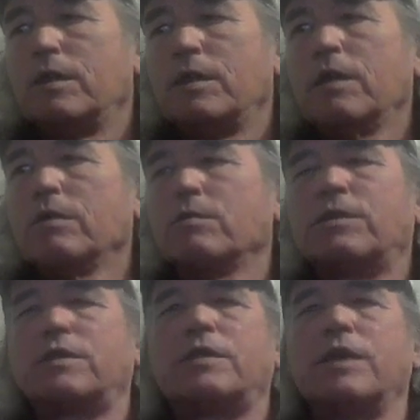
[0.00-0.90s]
They don't
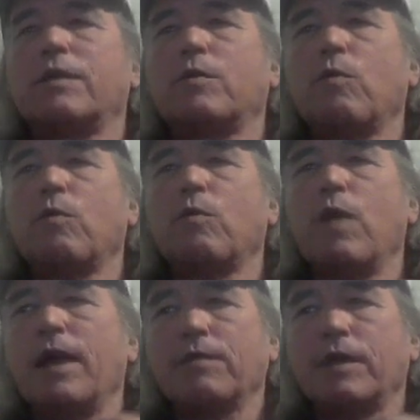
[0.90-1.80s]
stick way
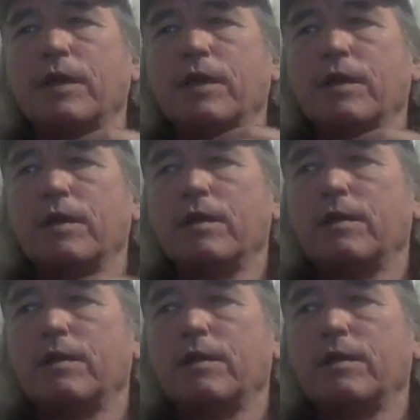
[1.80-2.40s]
out there.